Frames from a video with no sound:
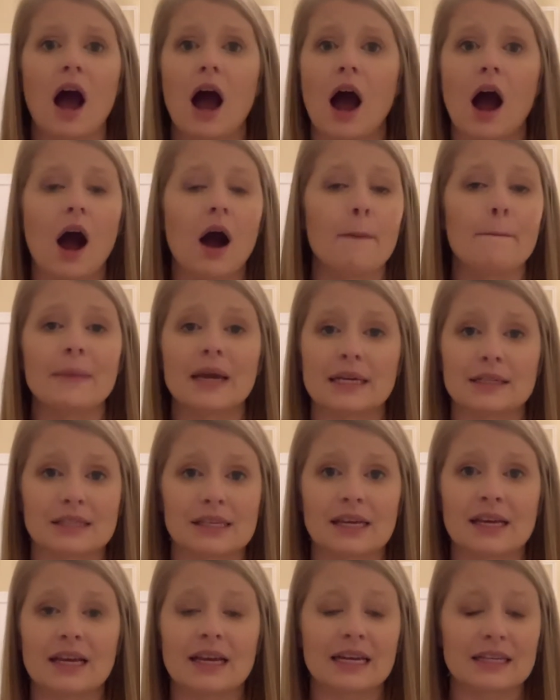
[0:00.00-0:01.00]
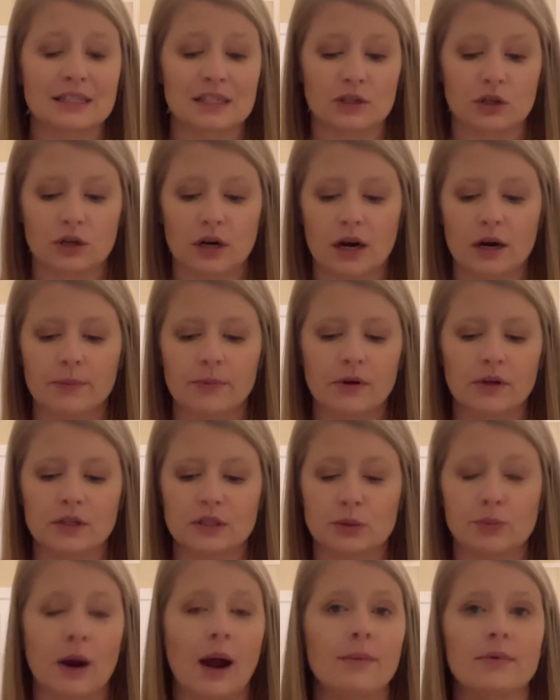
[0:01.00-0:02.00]
amazing. It's incredible. It's
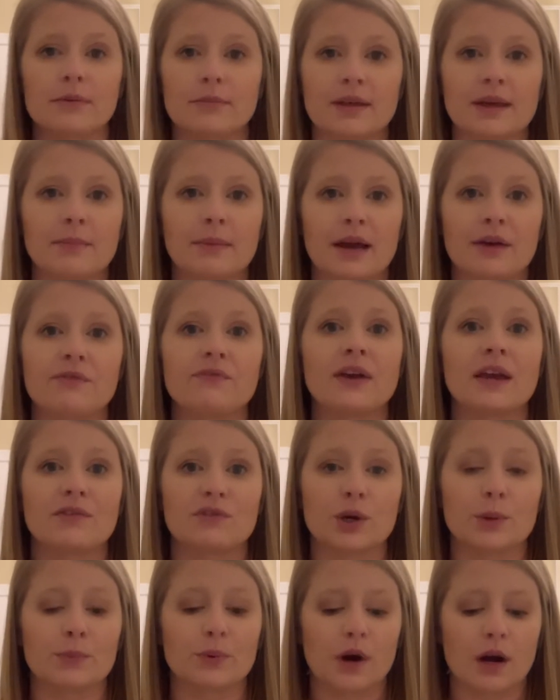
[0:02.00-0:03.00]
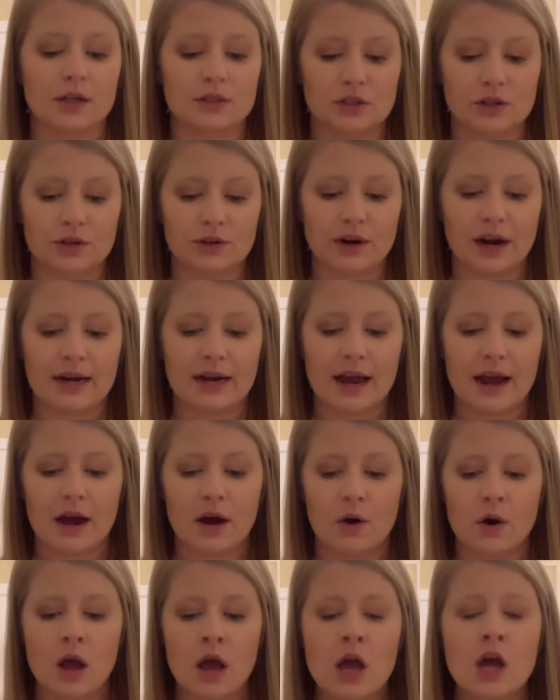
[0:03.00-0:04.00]
probably my favorite bronzer right
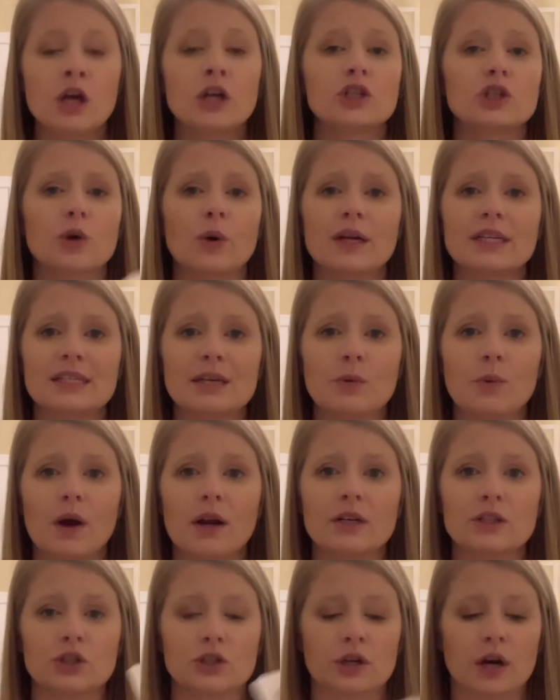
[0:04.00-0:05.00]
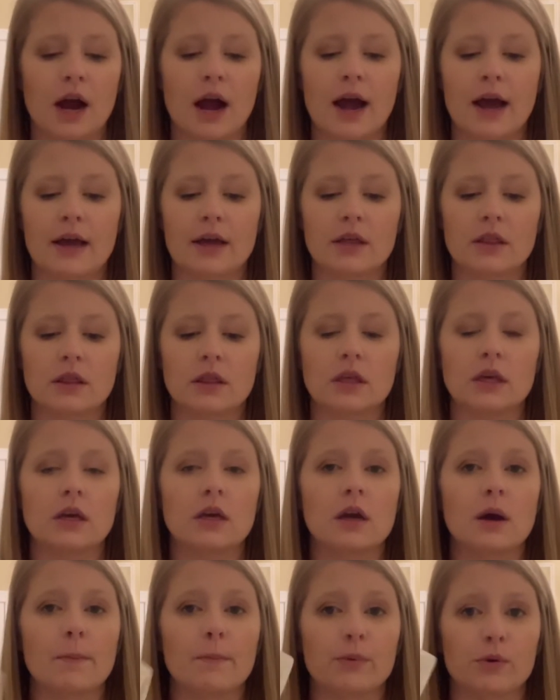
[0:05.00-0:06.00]
now. So I did want to try
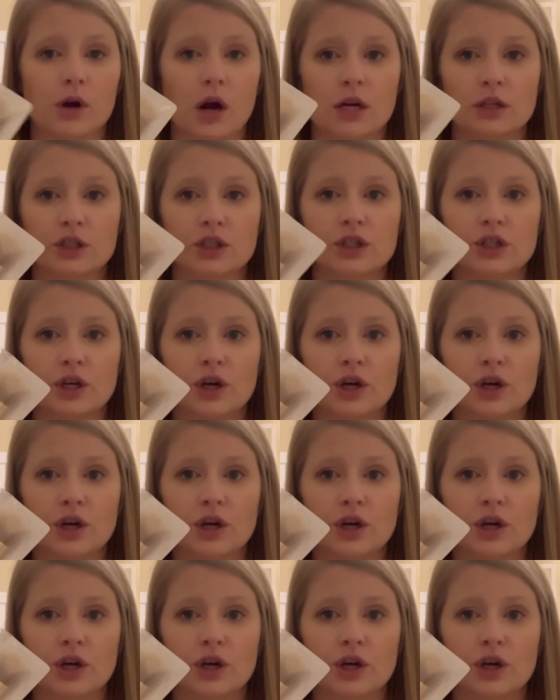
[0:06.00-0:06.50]
the brush to